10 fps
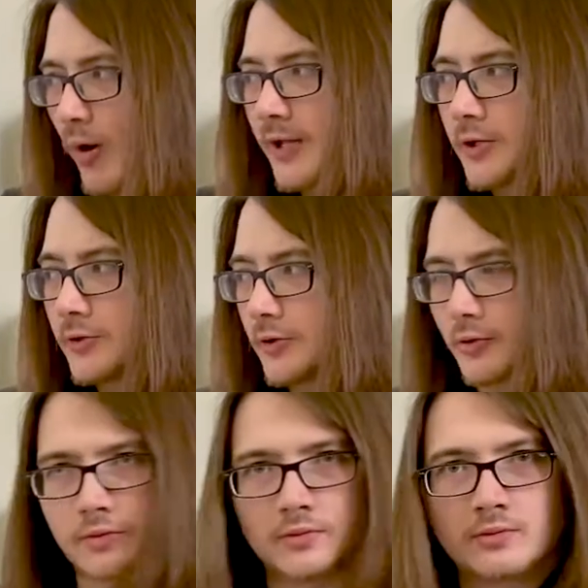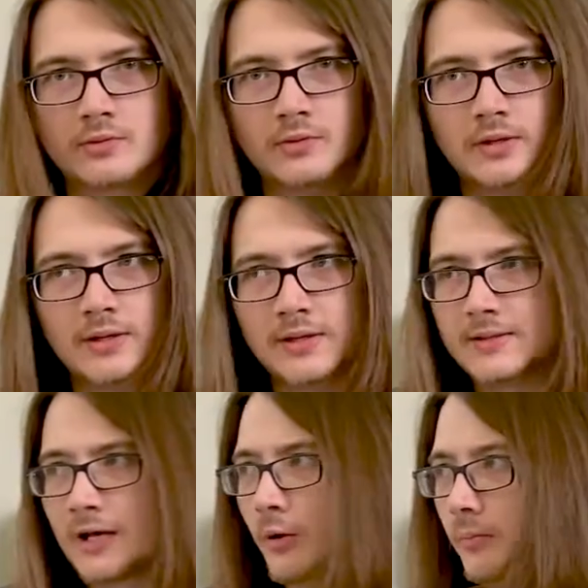what can you do
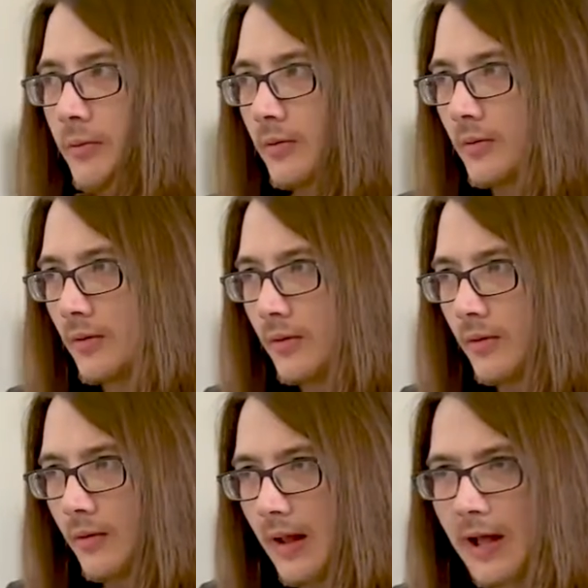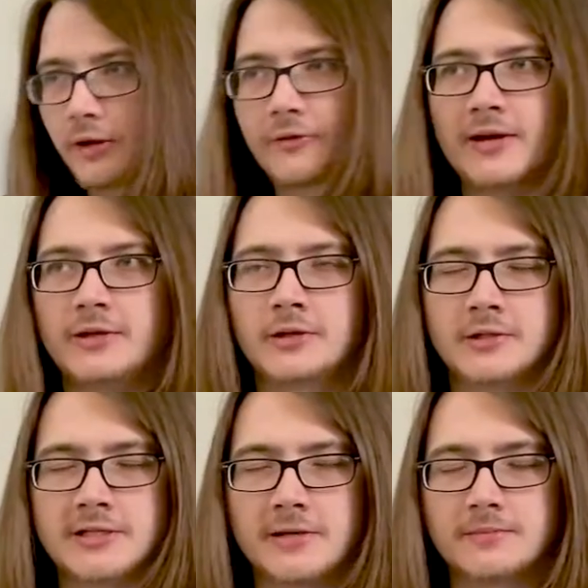to help elevate your
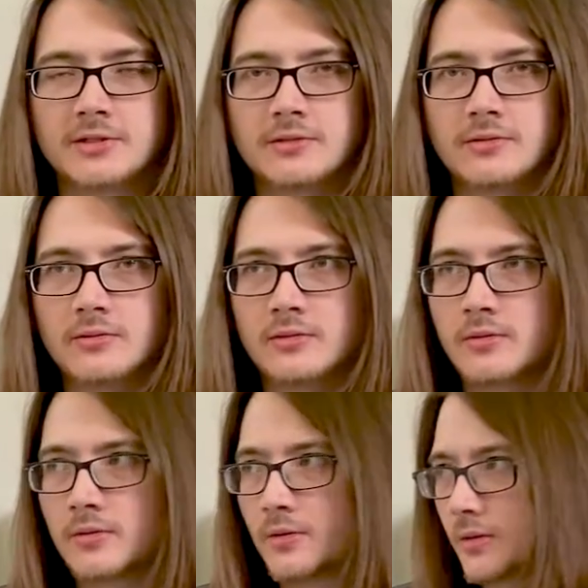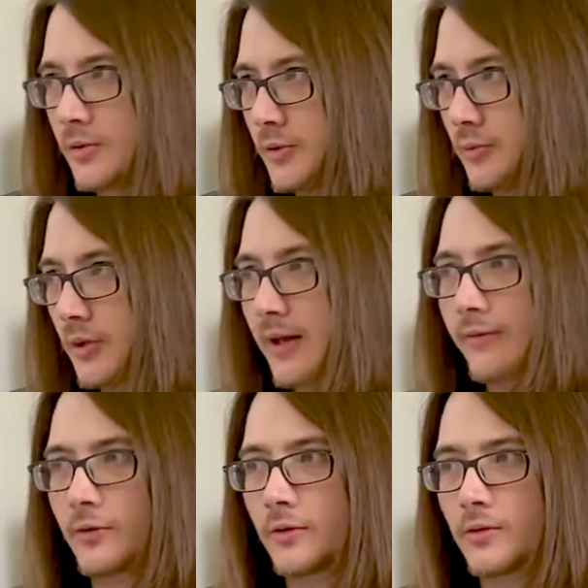teams to the
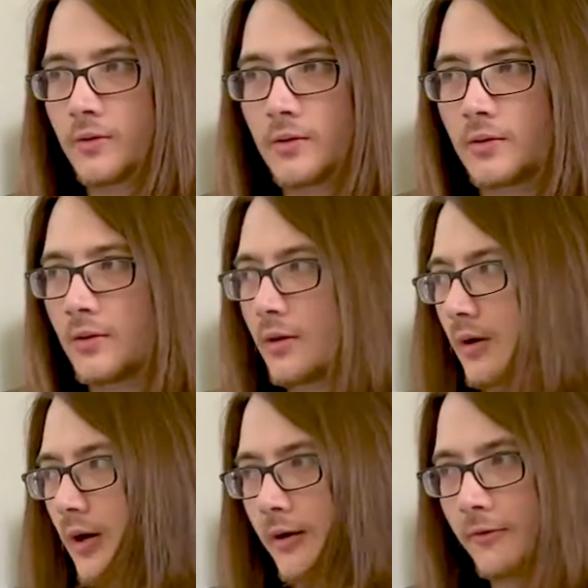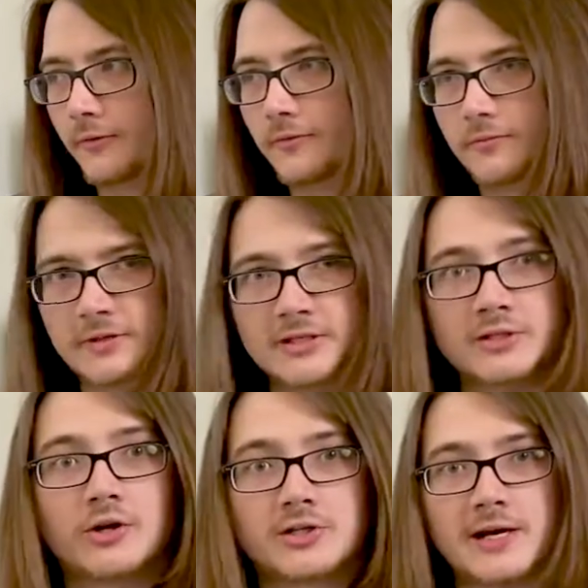level of these
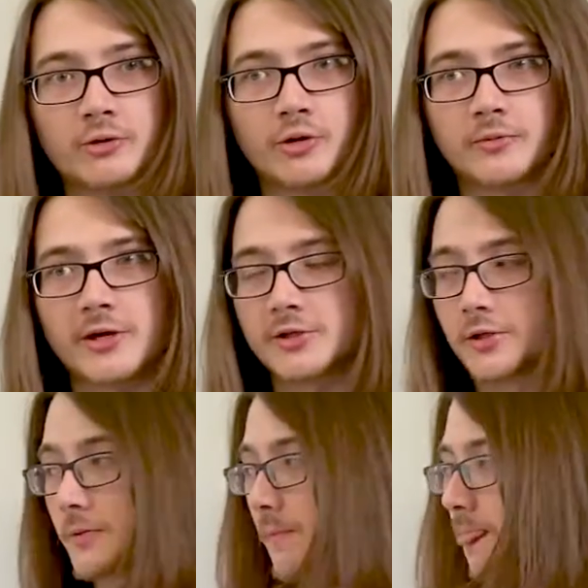large tech corporations?